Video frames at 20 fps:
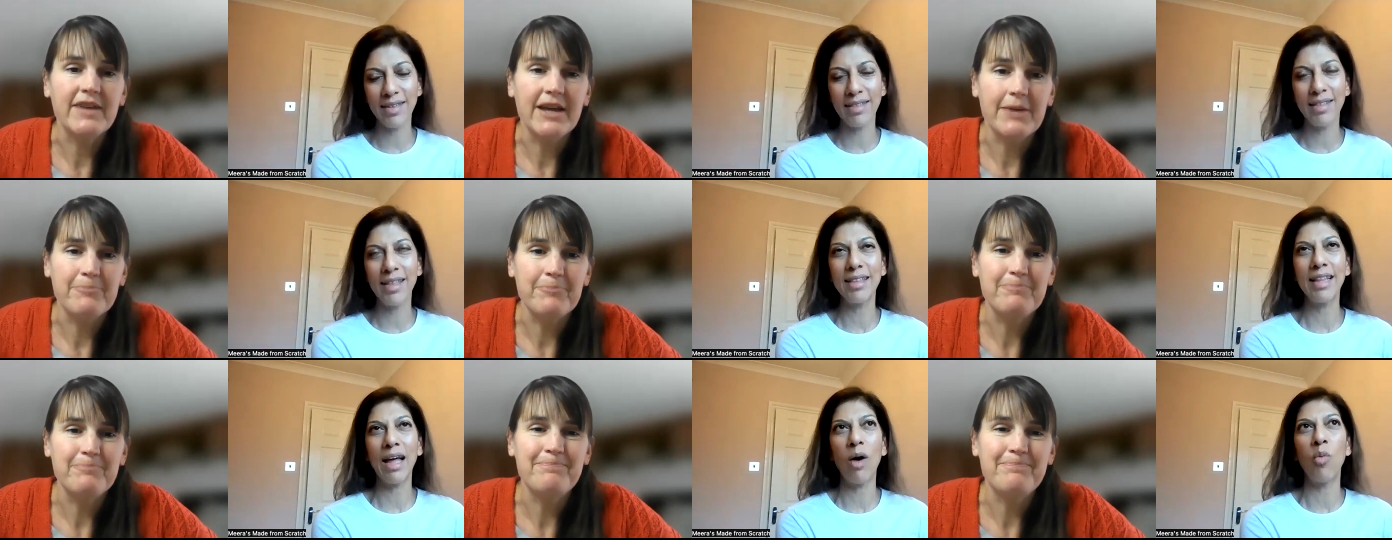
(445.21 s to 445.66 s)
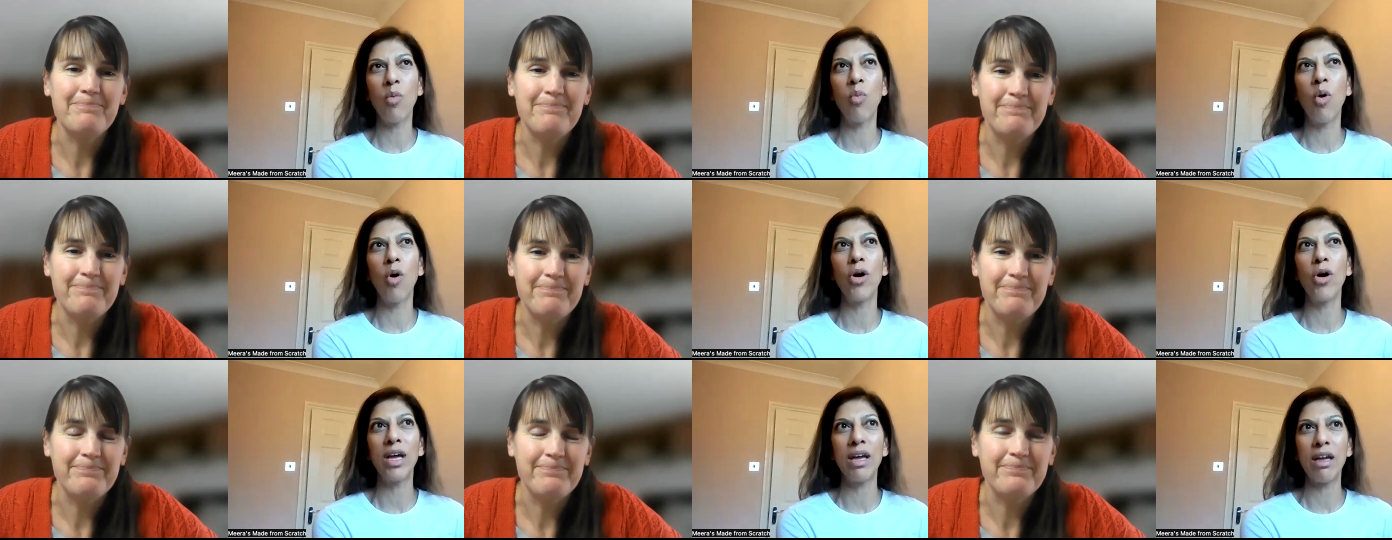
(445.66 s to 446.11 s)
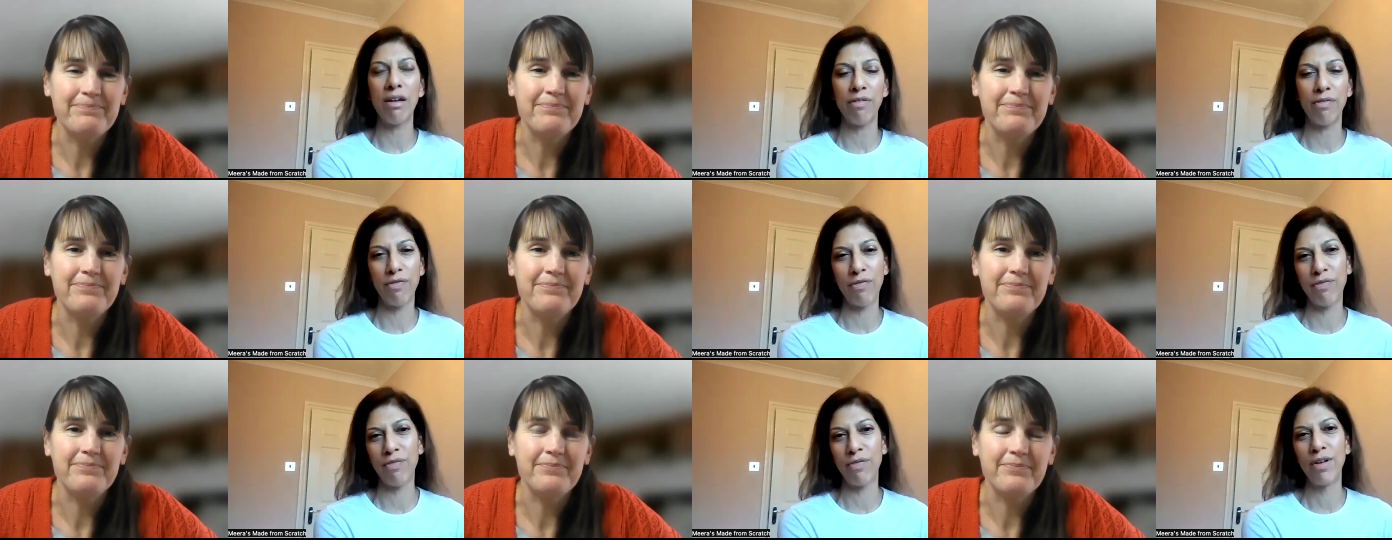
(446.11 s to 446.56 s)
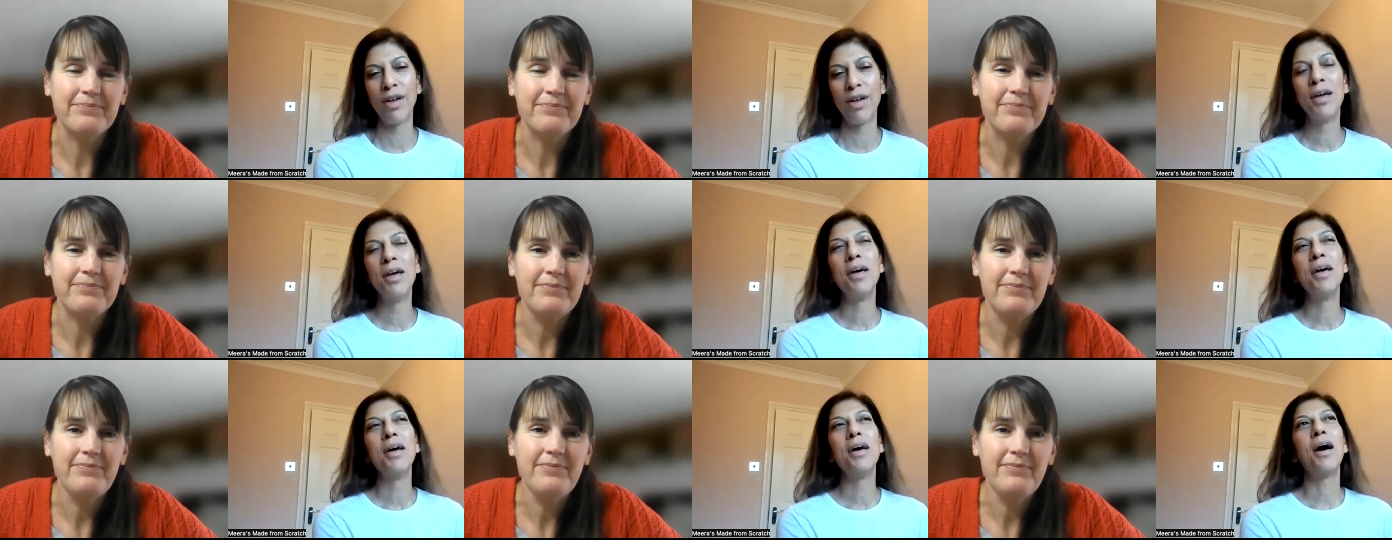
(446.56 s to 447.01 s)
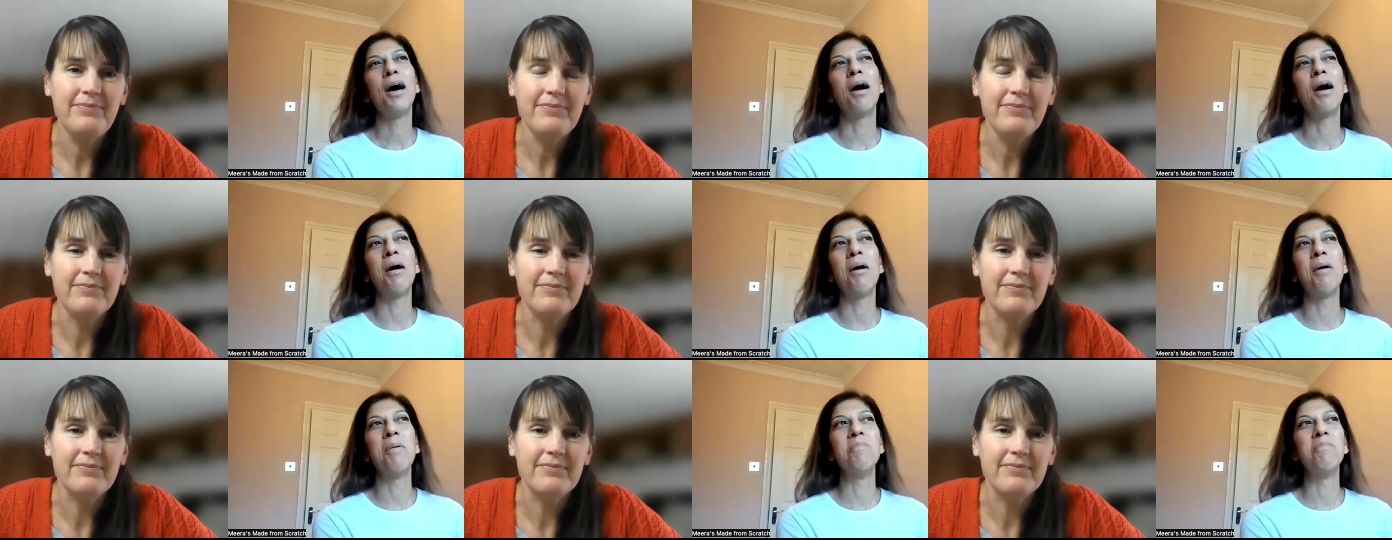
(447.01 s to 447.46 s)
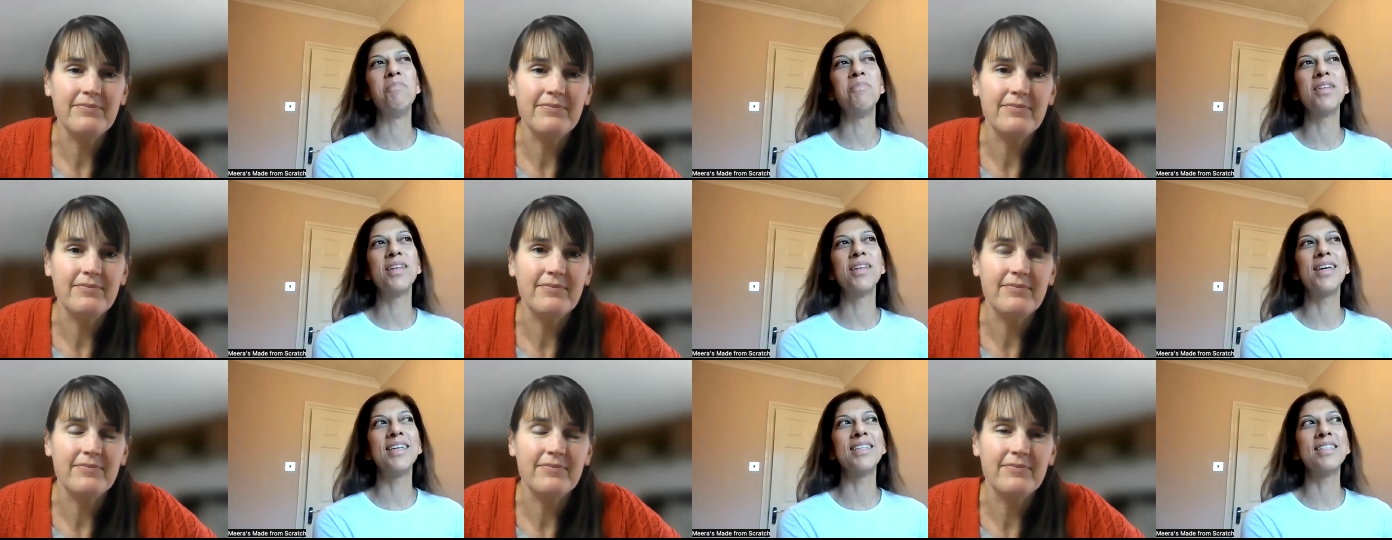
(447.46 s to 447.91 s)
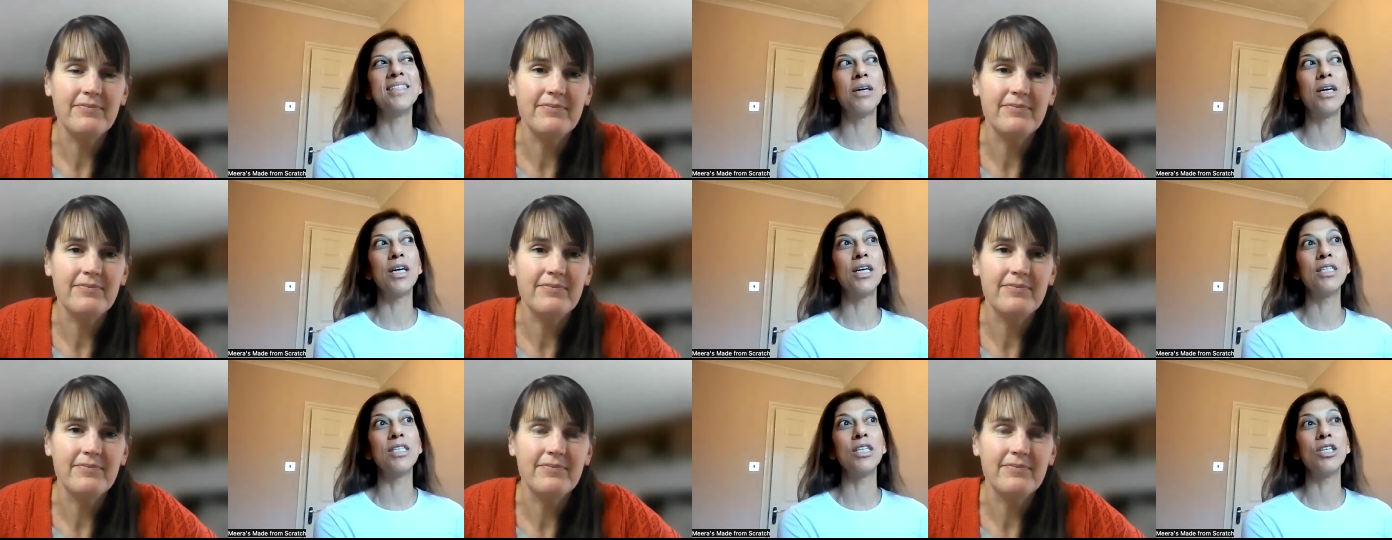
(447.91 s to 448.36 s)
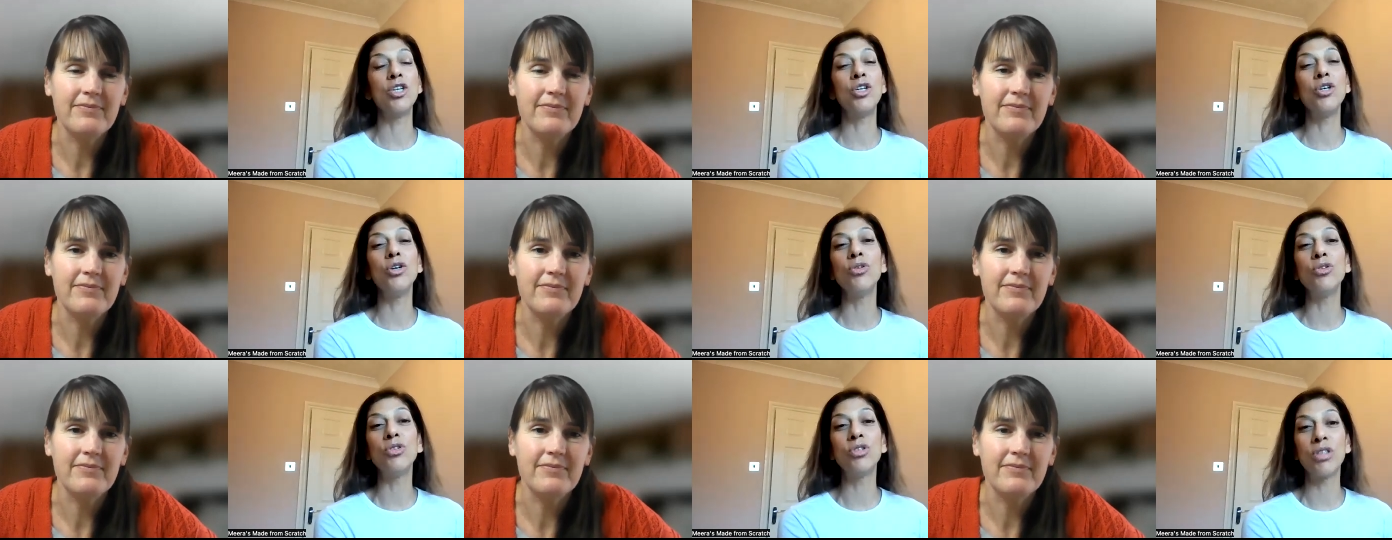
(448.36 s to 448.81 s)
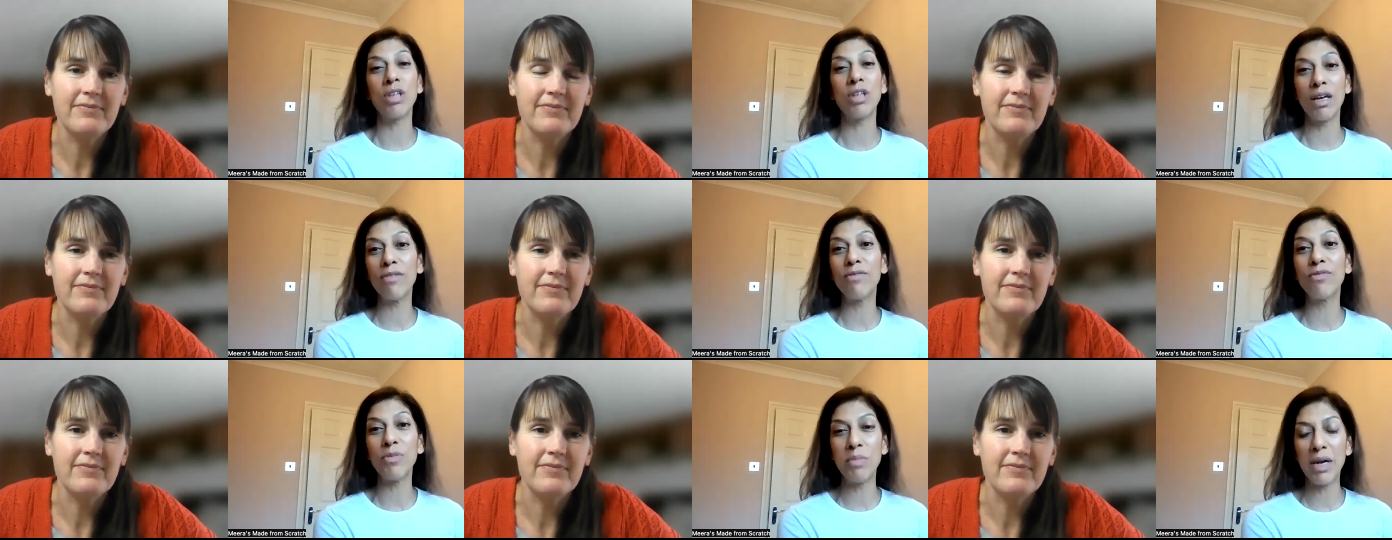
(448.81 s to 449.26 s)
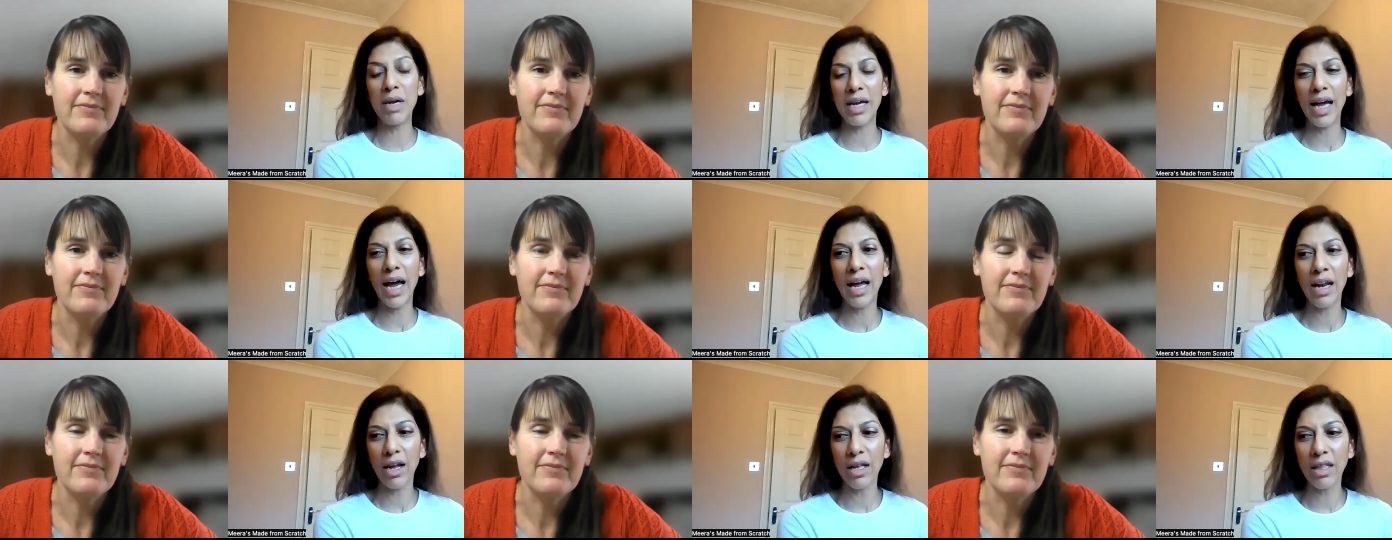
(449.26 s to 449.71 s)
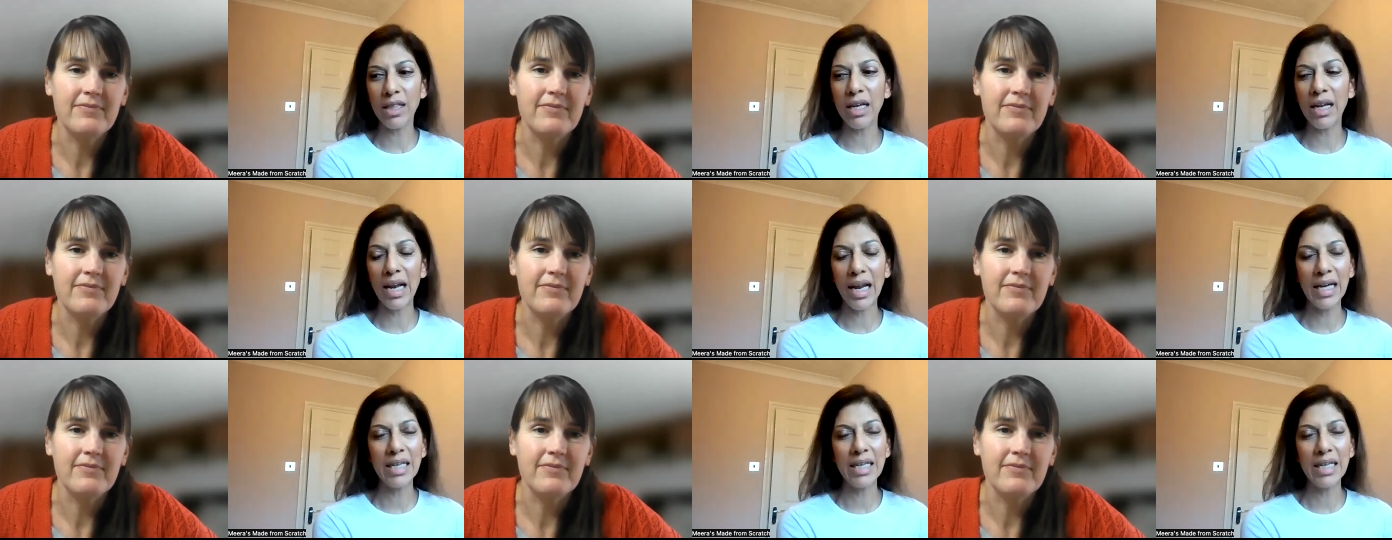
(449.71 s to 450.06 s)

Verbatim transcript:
Speaker 1: I mm. think that what if um, is a is a huge thing for me, and I think